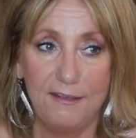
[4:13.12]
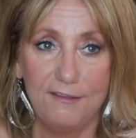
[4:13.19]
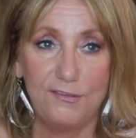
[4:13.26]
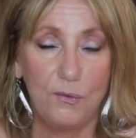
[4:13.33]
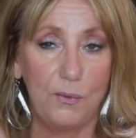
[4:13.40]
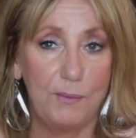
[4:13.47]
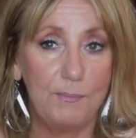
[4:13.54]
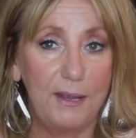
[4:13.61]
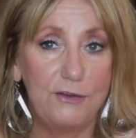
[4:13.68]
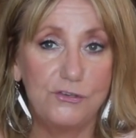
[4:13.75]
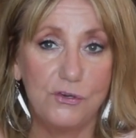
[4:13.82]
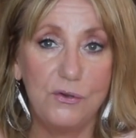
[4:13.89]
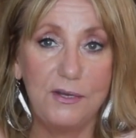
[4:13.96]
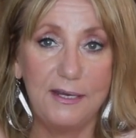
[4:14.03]
So in my
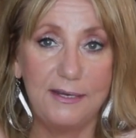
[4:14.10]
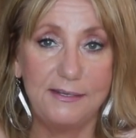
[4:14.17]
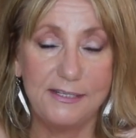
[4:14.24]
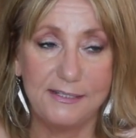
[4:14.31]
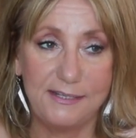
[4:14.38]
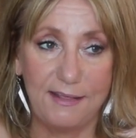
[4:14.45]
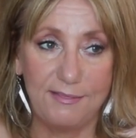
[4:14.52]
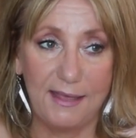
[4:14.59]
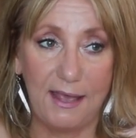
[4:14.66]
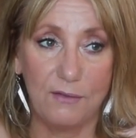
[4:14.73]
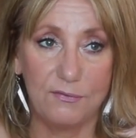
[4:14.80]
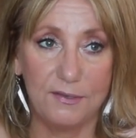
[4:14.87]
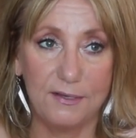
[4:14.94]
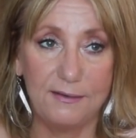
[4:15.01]
journey to
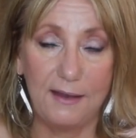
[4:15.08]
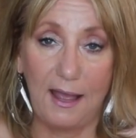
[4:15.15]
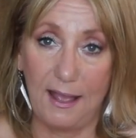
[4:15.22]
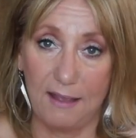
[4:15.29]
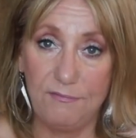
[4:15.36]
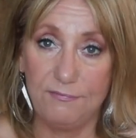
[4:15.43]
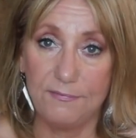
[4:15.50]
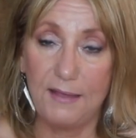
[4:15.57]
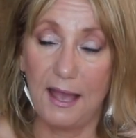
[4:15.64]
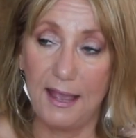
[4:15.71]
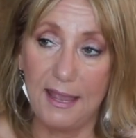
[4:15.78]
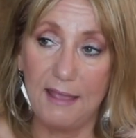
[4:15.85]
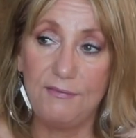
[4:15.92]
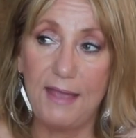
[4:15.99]
10,000, I've,
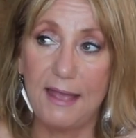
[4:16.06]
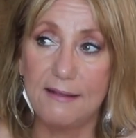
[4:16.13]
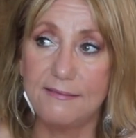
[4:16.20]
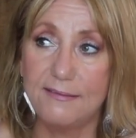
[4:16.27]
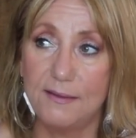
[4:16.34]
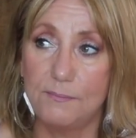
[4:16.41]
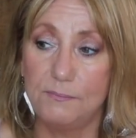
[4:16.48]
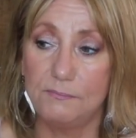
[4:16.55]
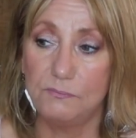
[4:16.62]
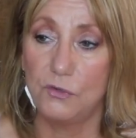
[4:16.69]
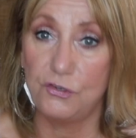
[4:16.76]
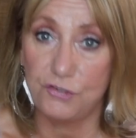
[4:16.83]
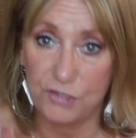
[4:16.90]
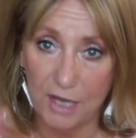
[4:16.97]
I have had some
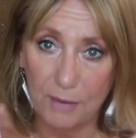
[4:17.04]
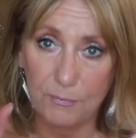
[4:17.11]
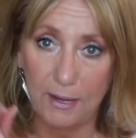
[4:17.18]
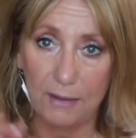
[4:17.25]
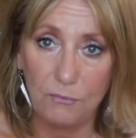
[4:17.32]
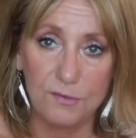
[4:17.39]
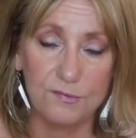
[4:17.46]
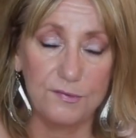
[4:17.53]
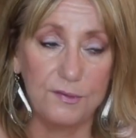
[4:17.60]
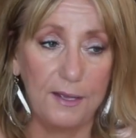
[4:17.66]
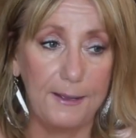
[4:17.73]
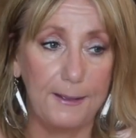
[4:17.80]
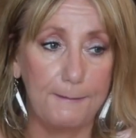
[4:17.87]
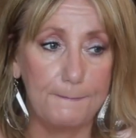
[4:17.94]
shout
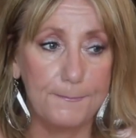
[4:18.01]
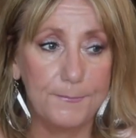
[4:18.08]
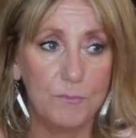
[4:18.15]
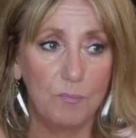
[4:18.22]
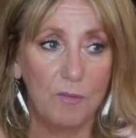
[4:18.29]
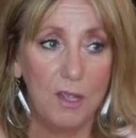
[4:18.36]
outs, um,